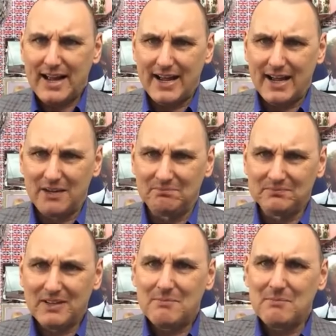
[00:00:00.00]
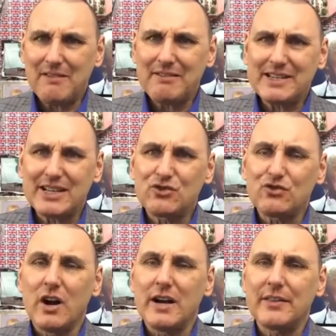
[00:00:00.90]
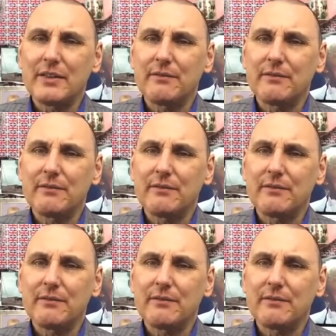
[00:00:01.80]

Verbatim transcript: Um, Mary says try